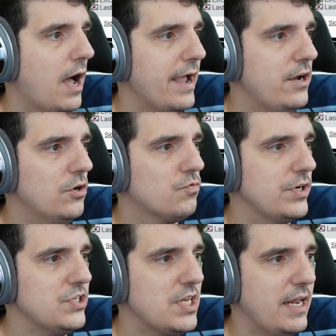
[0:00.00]
I could
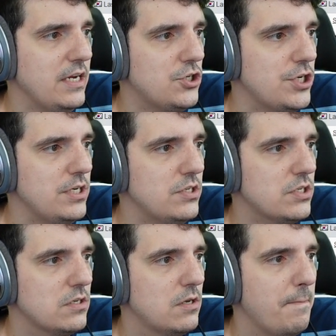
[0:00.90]
risk getting
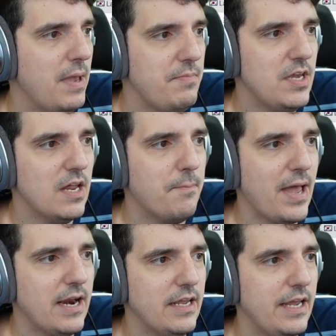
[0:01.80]
cheesed, maybe get a
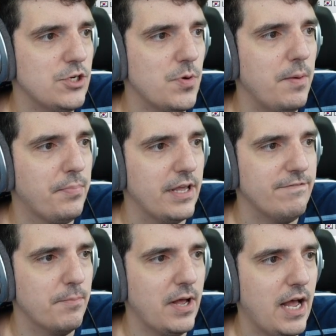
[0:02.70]
bad engagement, and play
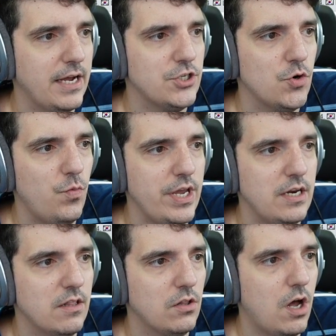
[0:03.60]
from behind to win
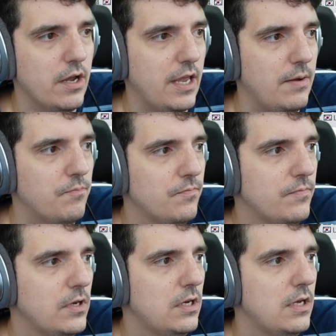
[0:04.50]
in the long game.
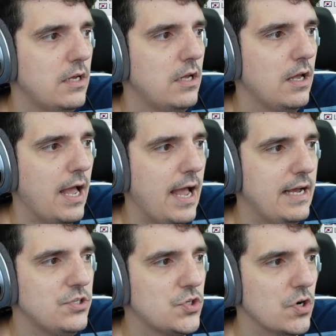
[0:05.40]

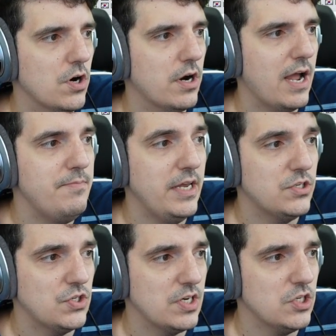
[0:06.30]
As Zerg, I make
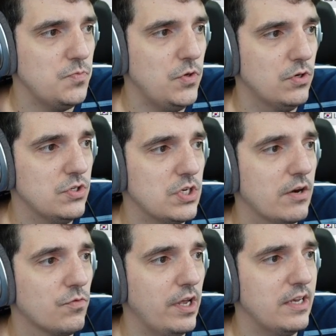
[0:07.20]
6 mutas
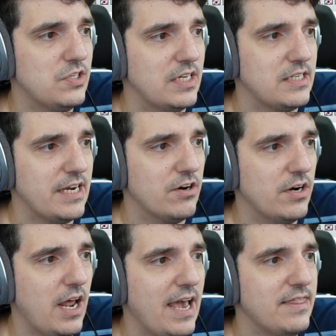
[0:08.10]
and realize that
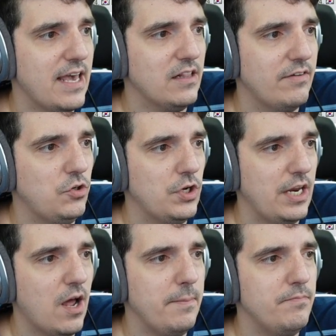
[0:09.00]
Terran at that level
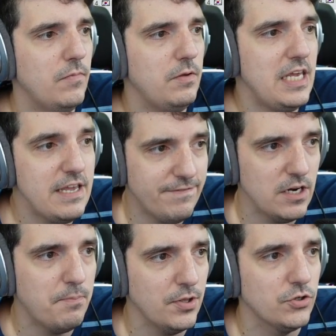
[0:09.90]
cannot
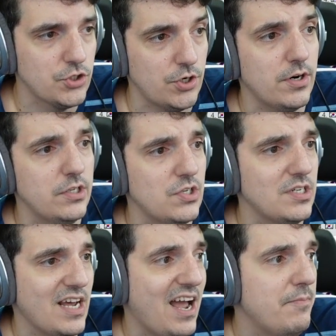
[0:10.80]
even build turrets in
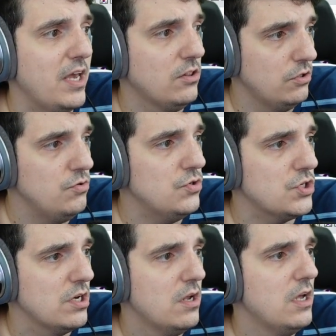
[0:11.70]
time and
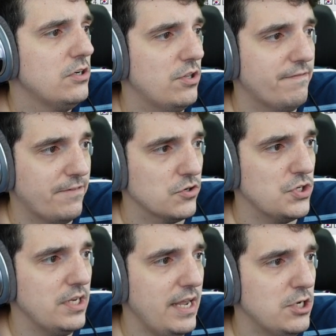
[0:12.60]
lose to the first
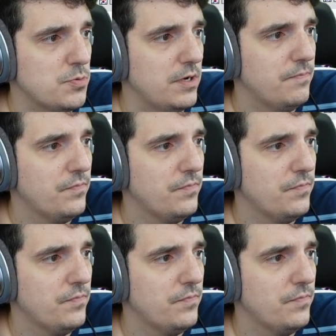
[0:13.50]
engagement.